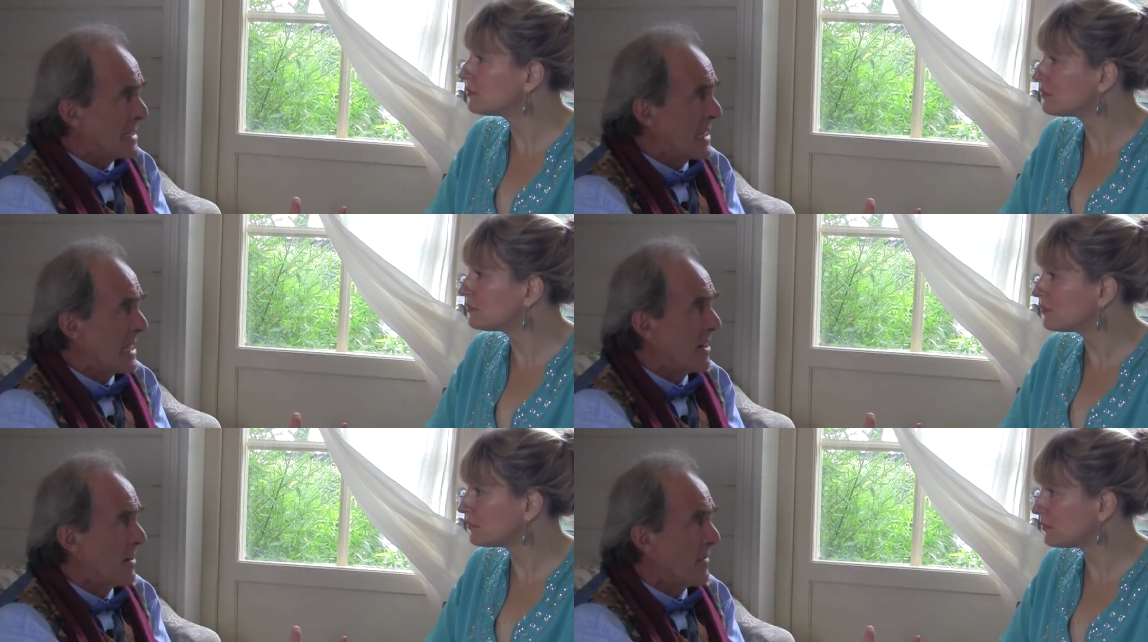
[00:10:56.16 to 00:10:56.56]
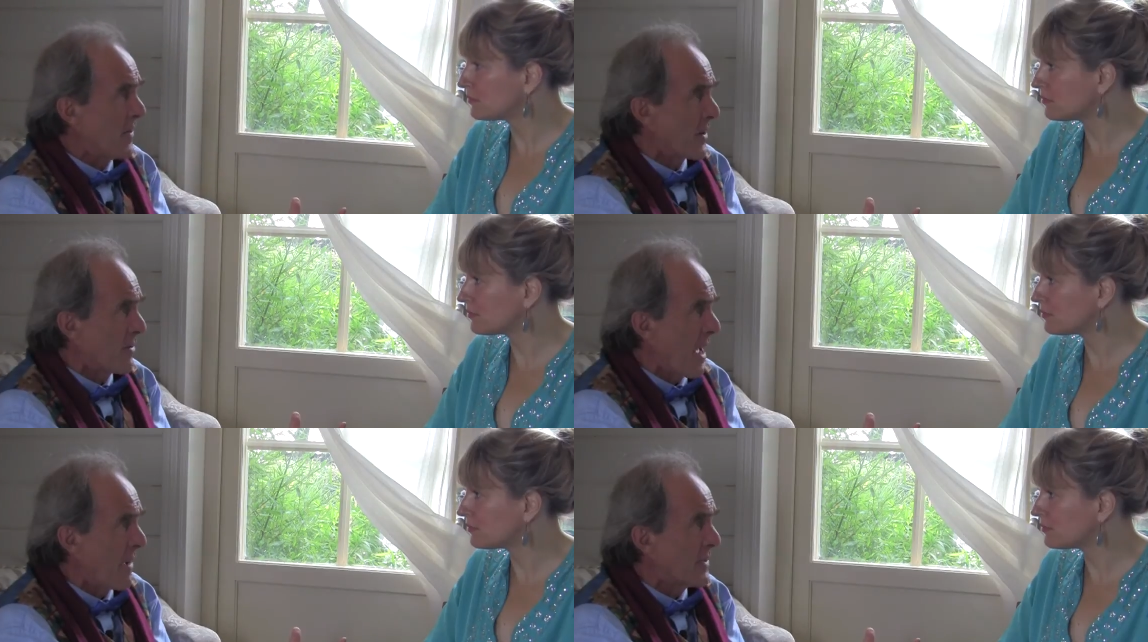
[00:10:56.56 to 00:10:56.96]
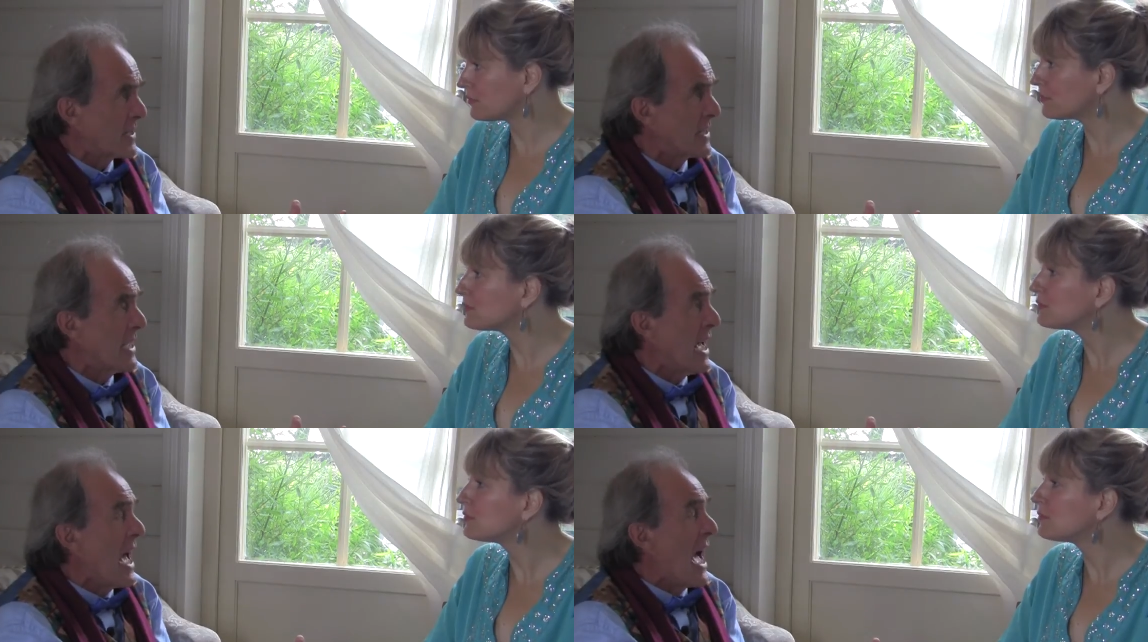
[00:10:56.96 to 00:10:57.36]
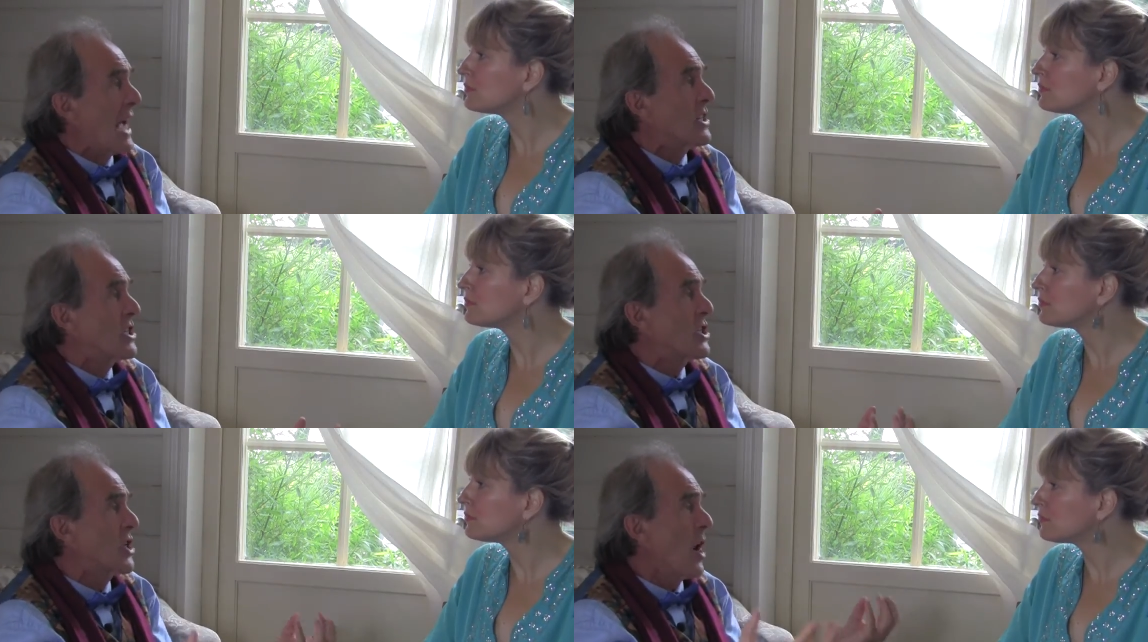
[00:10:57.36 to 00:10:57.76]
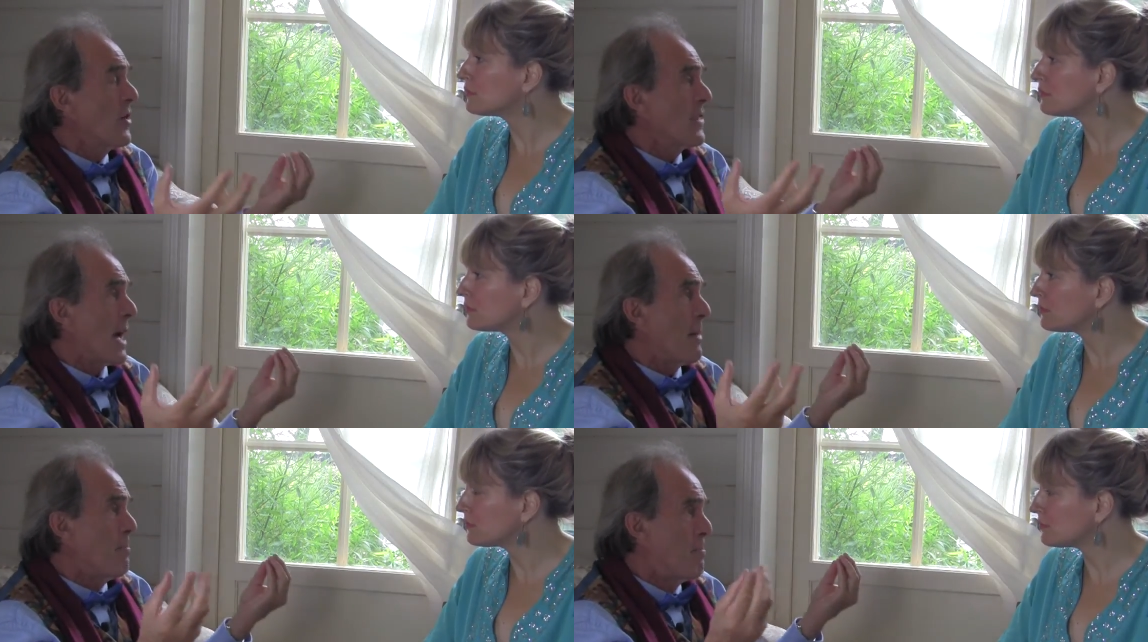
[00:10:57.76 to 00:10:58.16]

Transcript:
Speaker 1: theory for gravity and show they're